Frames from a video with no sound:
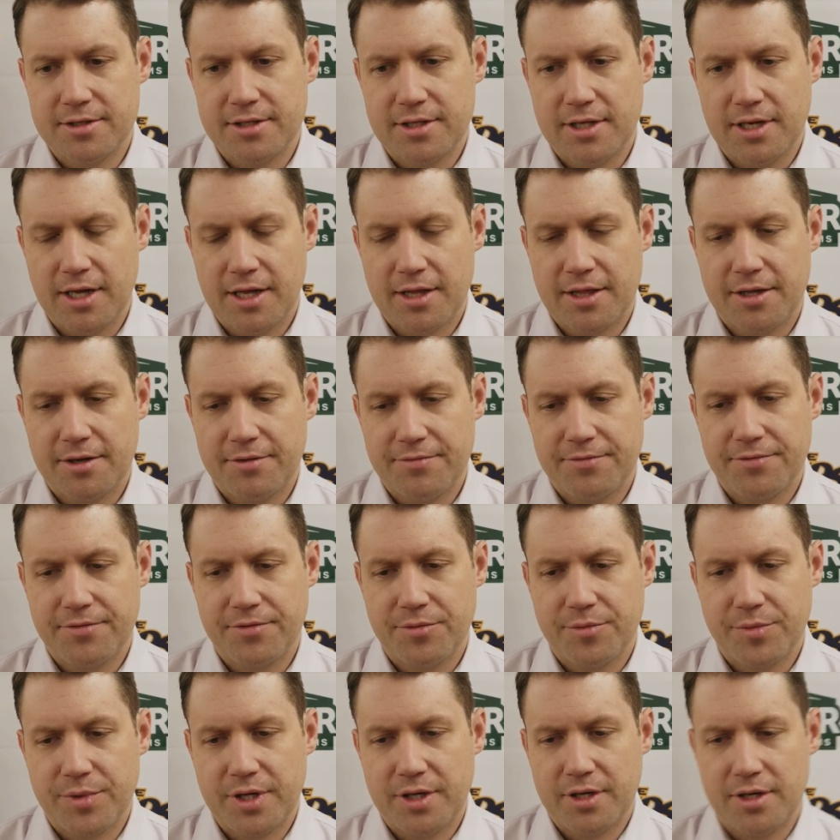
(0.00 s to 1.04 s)
nothing for
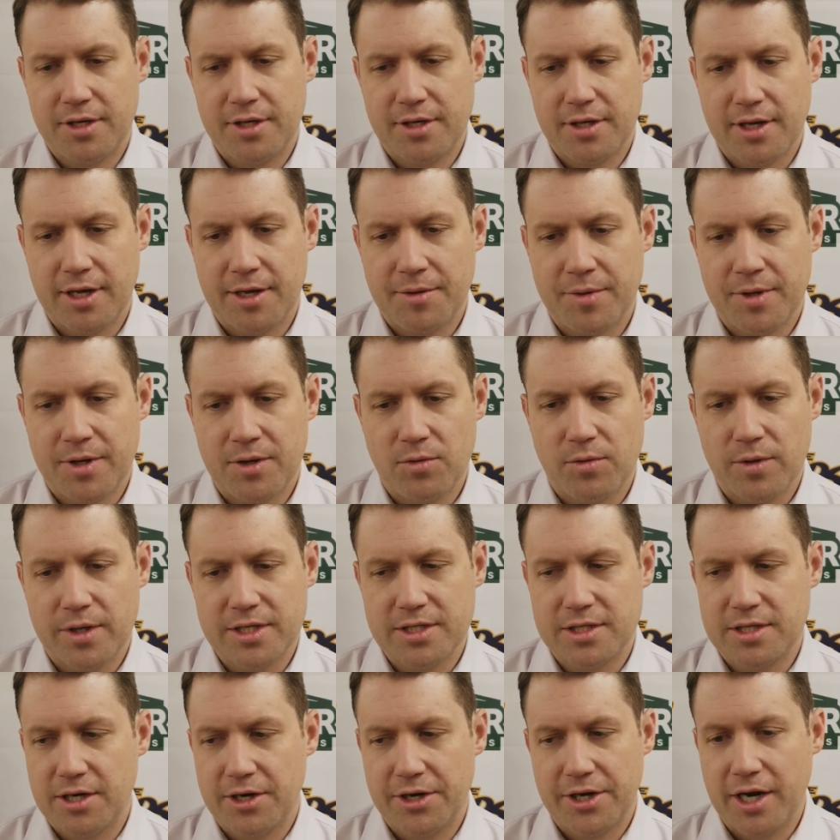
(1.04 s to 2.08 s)
me. I mean, it
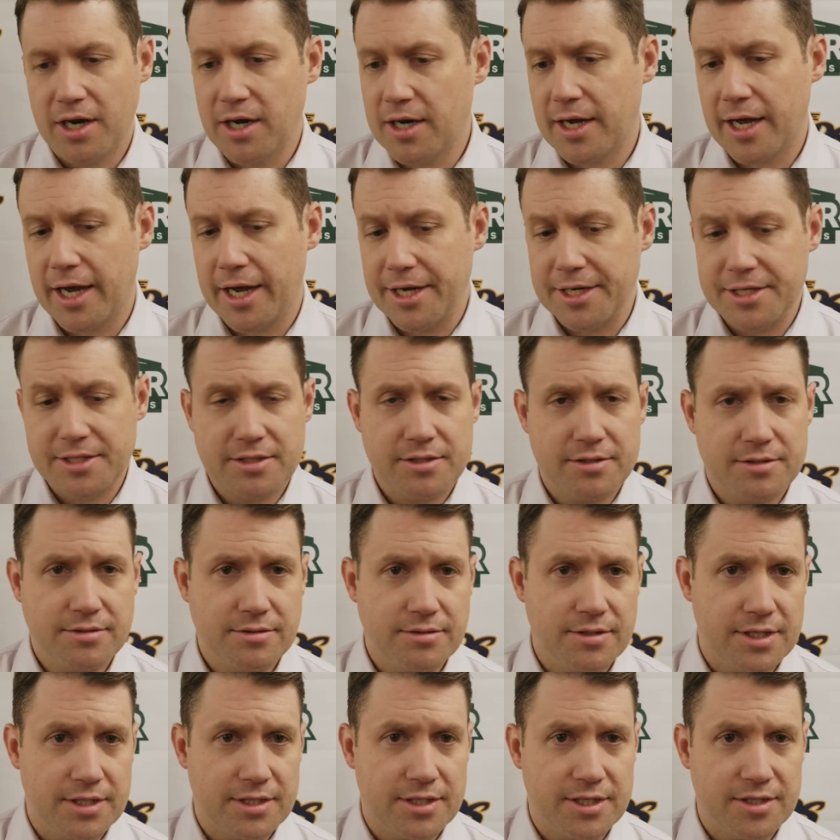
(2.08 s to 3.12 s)
wasn't our young guys.
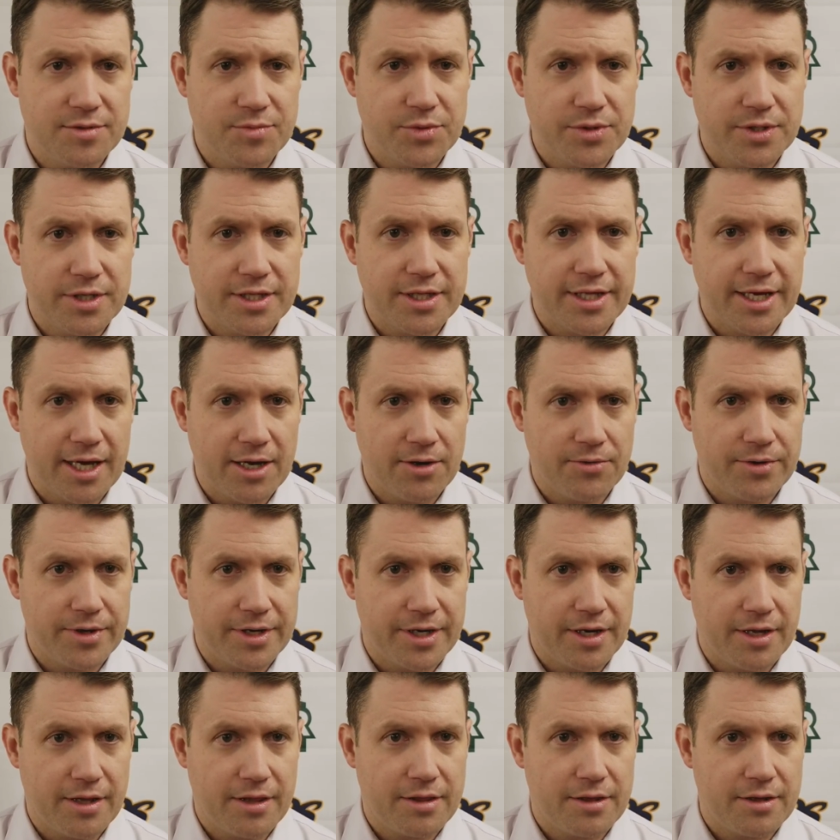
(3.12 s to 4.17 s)
Let's just put it that way.
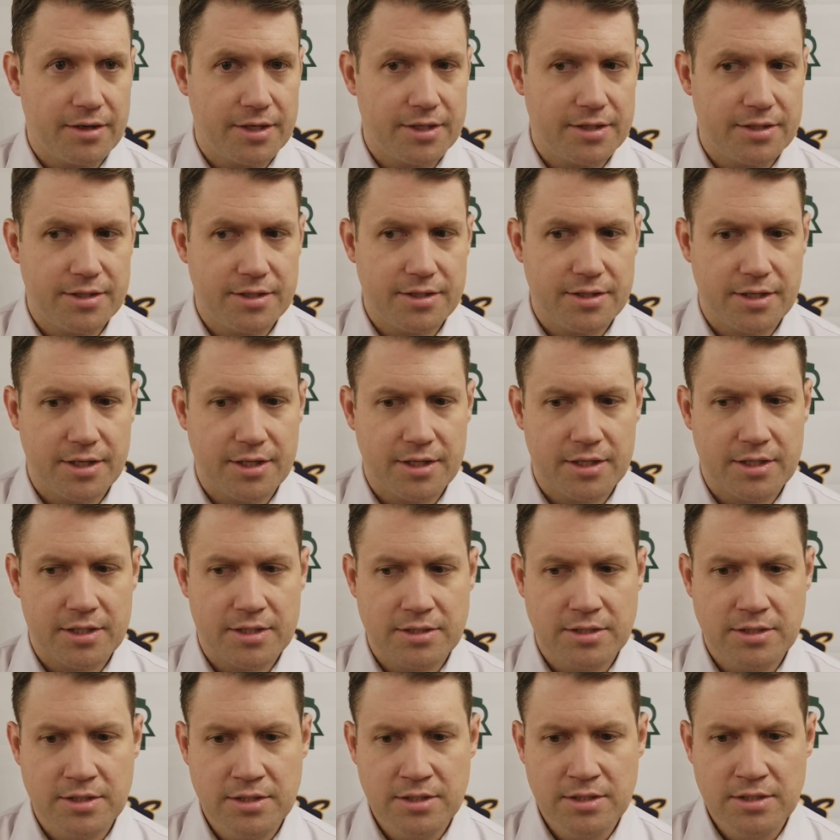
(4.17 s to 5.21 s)
I thought,
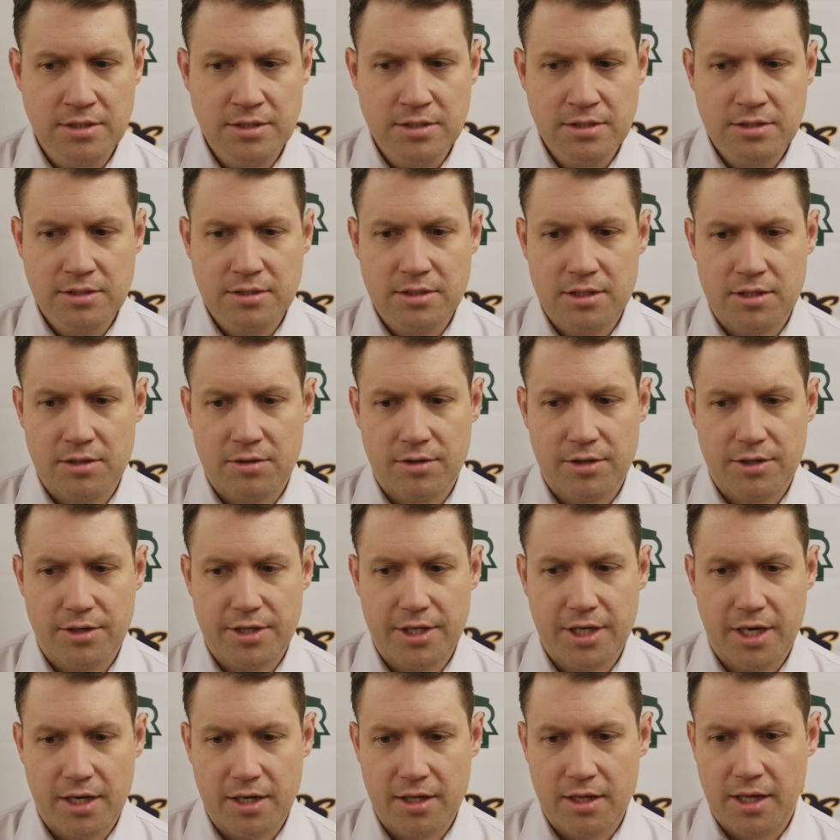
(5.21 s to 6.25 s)
our
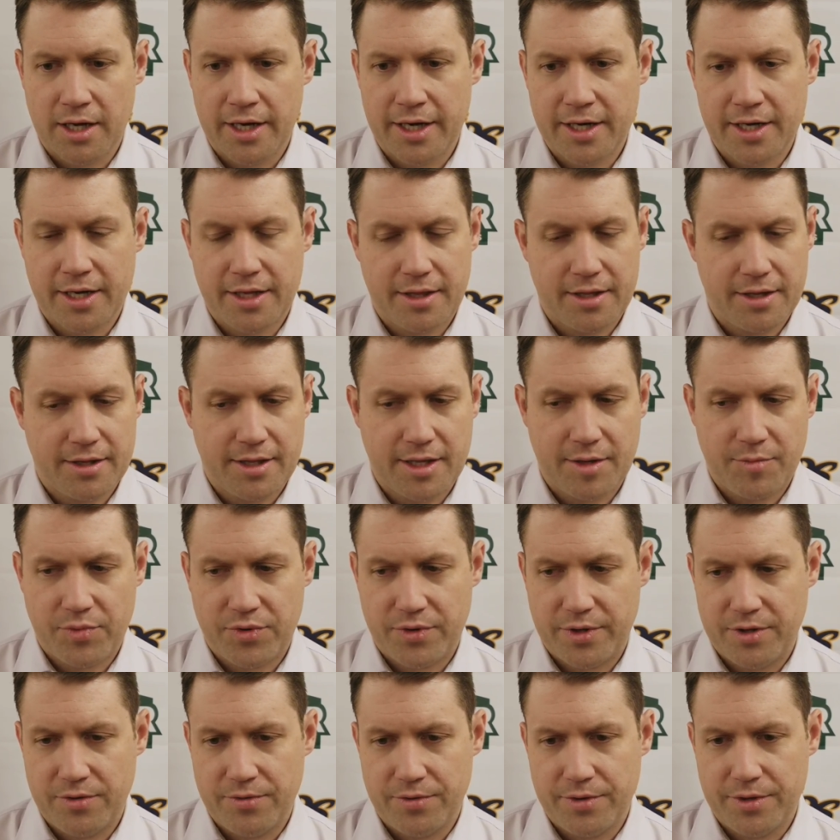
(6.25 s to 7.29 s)
young line, I thought they
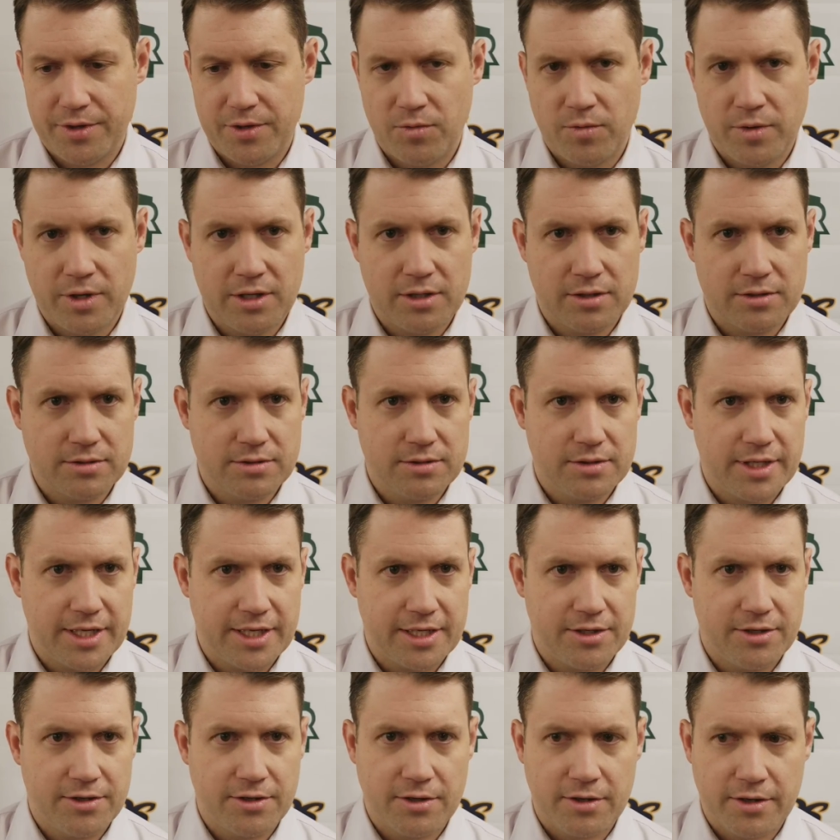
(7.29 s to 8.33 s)
played really well. They
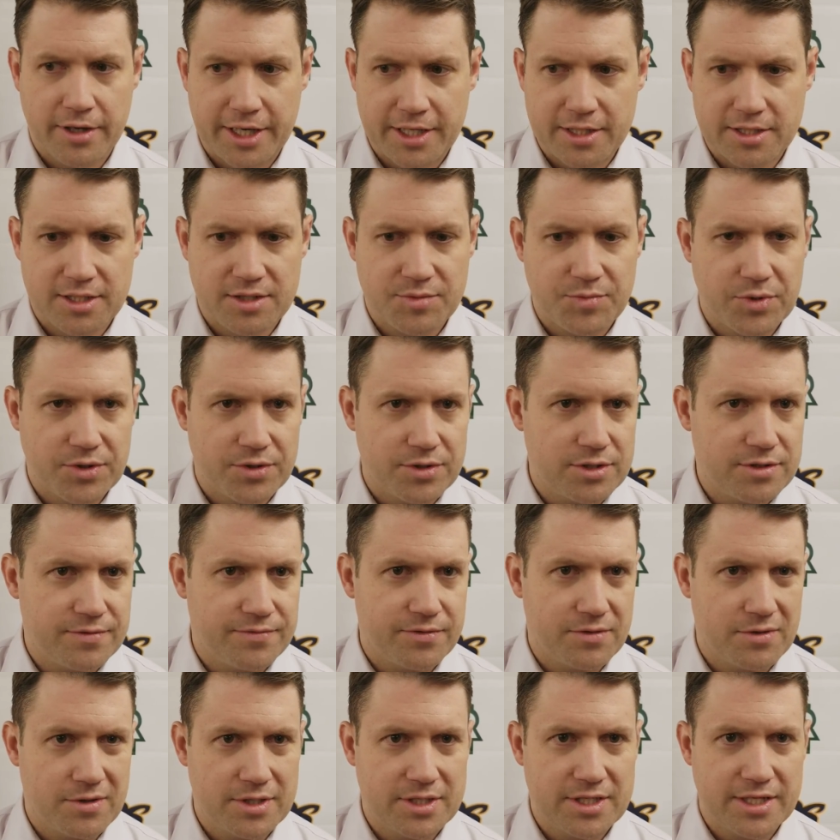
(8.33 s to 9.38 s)
had great spurts
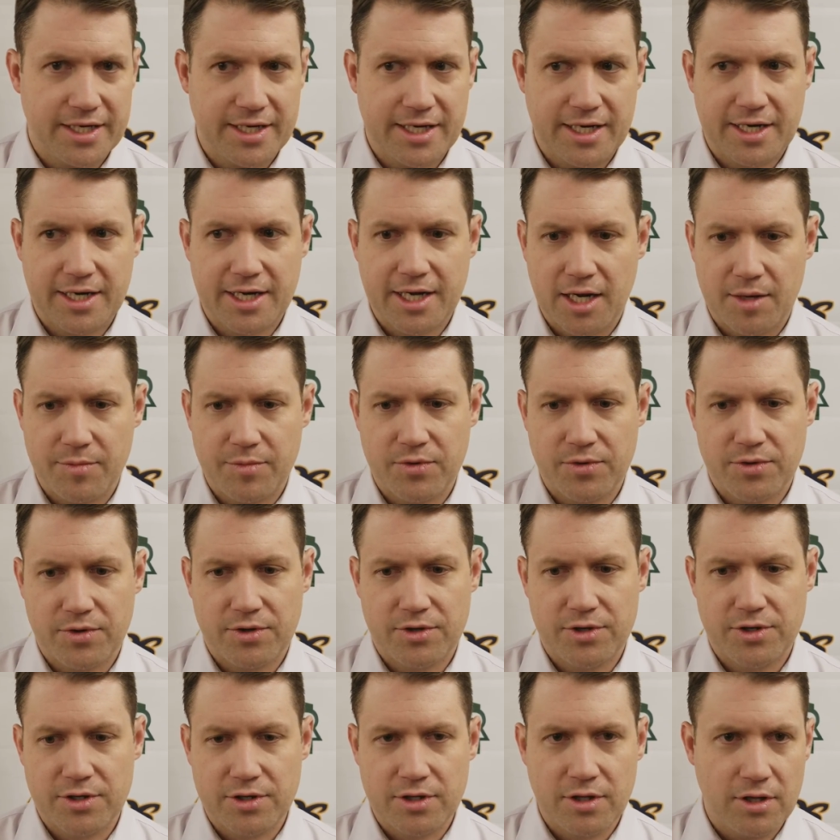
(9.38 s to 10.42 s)
for us. They had a couple
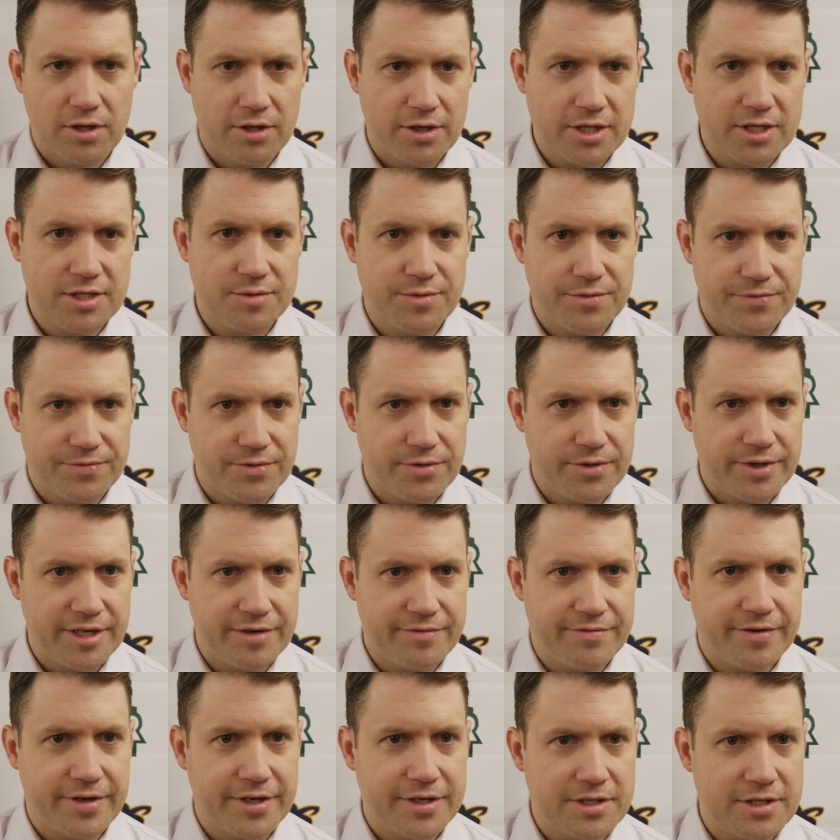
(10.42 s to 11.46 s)
good looks before they
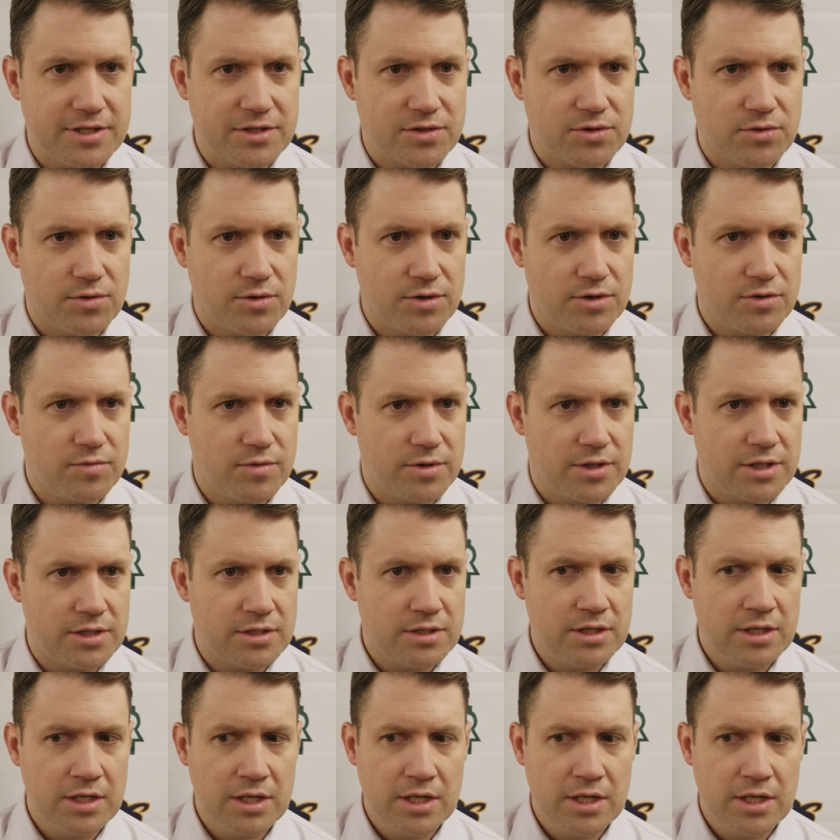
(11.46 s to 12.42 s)
finally scored one.